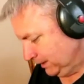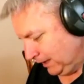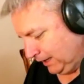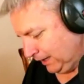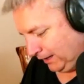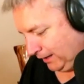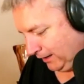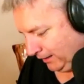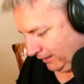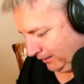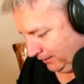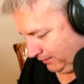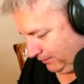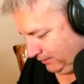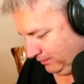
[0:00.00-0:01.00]

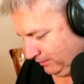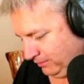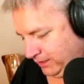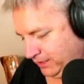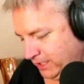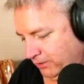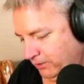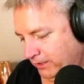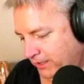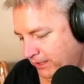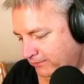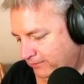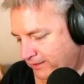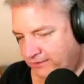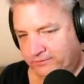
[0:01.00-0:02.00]
The Yoda,
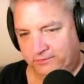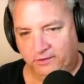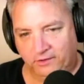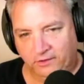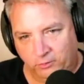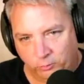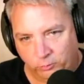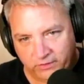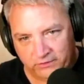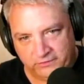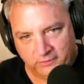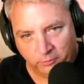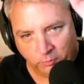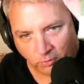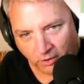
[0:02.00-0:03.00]
it says
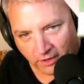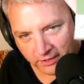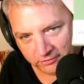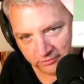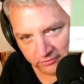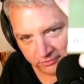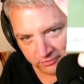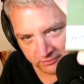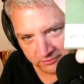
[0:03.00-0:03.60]
"Wisdom Wash."